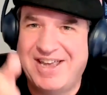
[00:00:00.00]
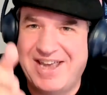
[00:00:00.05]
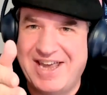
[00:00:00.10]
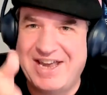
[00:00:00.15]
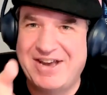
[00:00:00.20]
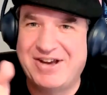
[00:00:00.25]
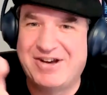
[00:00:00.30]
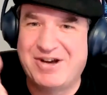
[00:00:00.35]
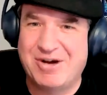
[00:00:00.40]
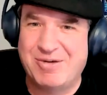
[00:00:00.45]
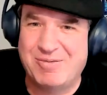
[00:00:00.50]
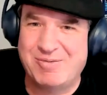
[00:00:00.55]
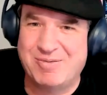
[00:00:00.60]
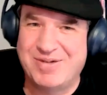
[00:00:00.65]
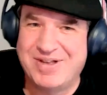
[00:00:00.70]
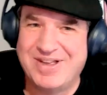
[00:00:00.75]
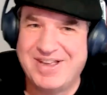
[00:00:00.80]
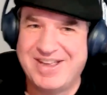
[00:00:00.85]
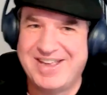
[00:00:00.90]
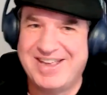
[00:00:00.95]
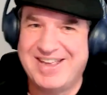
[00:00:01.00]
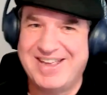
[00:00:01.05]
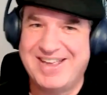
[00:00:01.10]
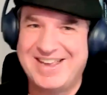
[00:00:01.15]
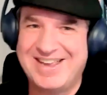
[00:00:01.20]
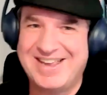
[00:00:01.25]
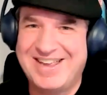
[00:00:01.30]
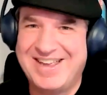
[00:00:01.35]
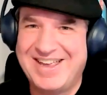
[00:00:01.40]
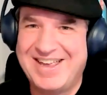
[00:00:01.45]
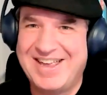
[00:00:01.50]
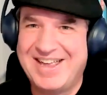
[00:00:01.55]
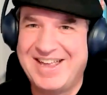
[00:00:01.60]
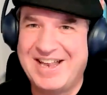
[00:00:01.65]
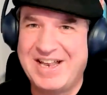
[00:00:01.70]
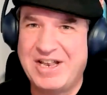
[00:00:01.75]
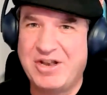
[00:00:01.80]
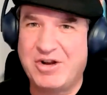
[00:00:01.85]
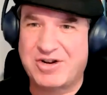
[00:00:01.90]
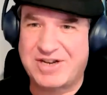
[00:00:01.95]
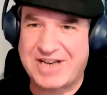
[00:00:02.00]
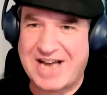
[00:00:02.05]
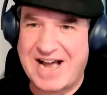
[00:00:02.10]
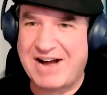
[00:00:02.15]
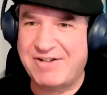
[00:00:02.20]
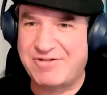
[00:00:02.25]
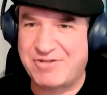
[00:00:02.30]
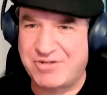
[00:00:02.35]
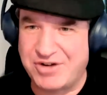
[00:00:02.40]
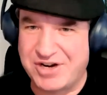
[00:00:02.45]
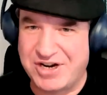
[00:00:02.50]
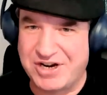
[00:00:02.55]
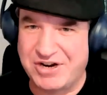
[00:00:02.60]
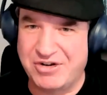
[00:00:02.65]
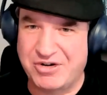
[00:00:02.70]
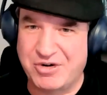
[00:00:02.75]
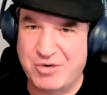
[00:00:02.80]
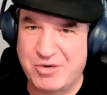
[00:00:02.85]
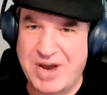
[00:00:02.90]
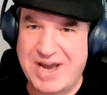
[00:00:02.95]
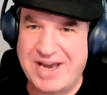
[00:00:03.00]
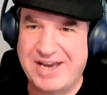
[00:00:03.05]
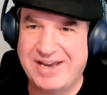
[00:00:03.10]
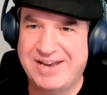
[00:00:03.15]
income looked after in another way,